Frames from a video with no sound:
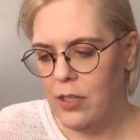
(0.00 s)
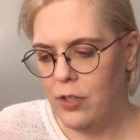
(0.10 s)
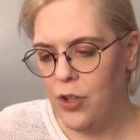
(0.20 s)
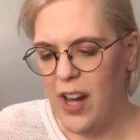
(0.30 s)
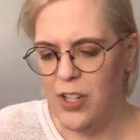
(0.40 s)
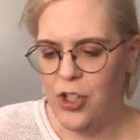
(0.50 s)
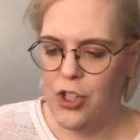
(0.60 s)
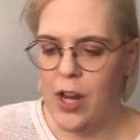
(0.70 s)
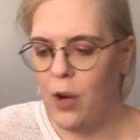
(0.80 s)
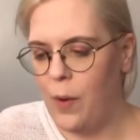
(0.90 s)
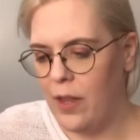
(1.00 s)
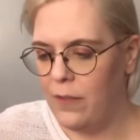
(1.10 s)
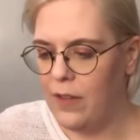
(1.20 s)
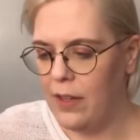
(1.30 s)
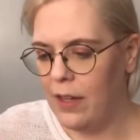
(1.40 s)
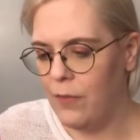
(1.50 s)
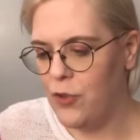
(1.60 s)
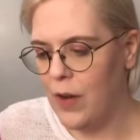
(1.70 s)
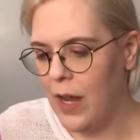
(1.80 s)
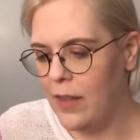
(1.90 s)
trying to shake away the feeling of
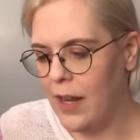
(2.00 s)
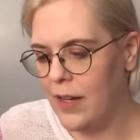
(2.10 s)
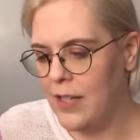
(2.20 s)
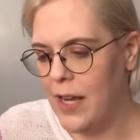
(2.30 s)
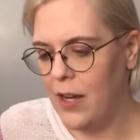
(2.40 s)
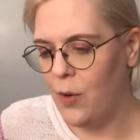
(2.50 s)
dread that had taken